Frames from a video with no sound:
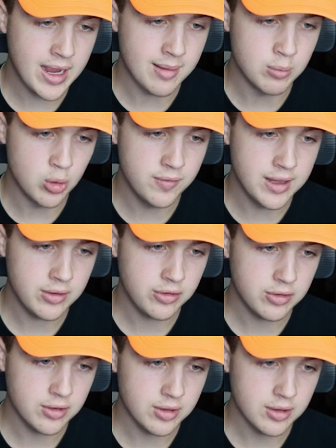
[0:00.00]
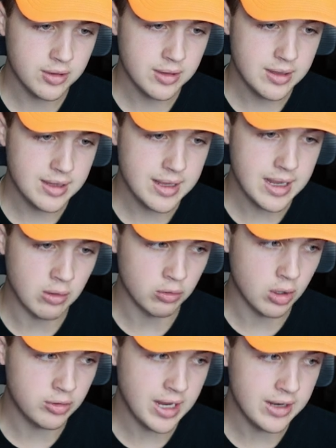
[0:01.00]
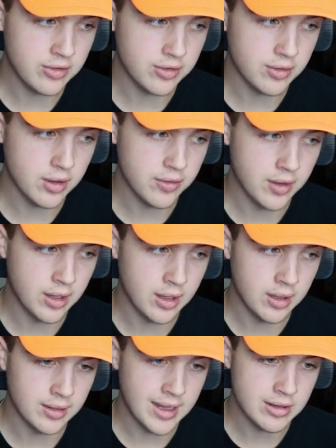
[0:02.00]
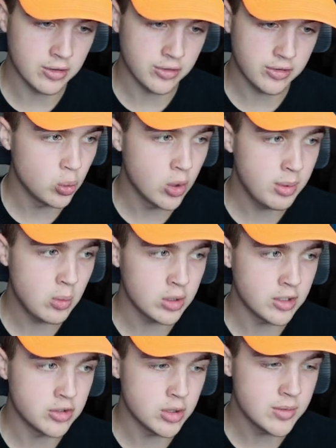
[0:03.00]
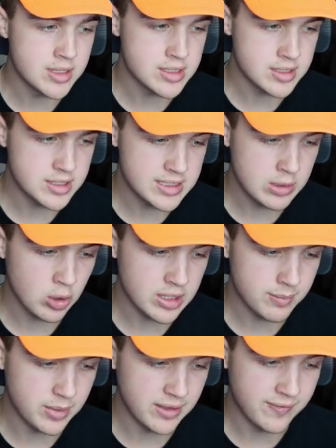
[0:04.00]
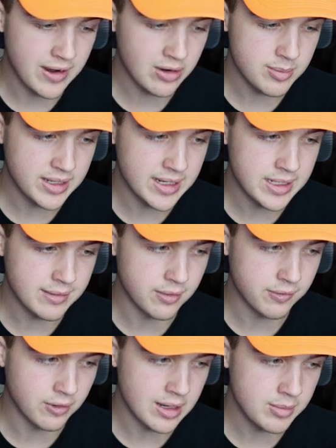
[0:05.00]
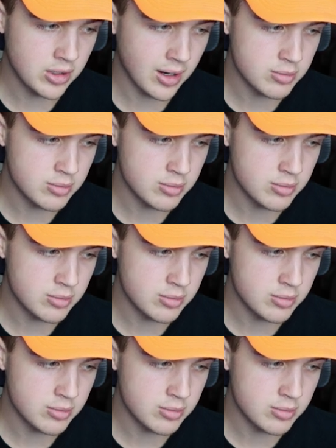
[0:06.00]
I move this, it rotates the letters. What we want to do is see we're at the very beginning of the frame here.